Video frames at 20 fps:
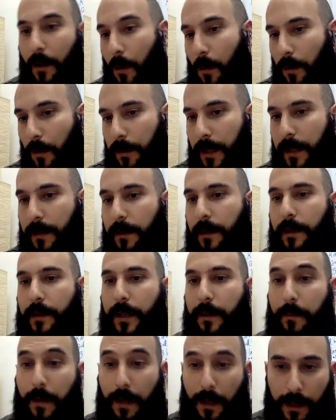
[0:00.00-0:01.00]
Old
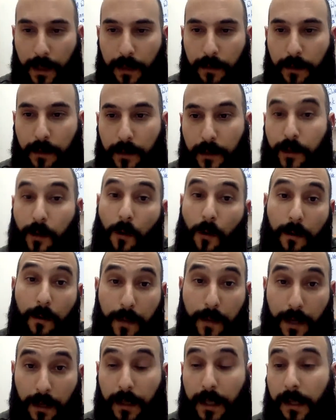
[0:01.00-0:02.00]
English and Middle English, or
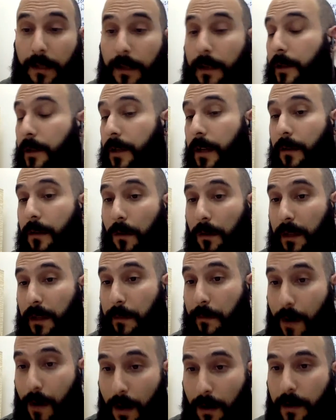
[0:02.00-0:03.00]
Middle English and
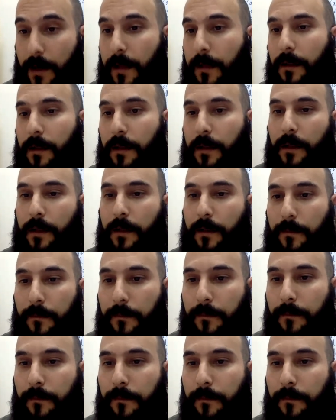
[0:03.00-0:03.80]
early modern English.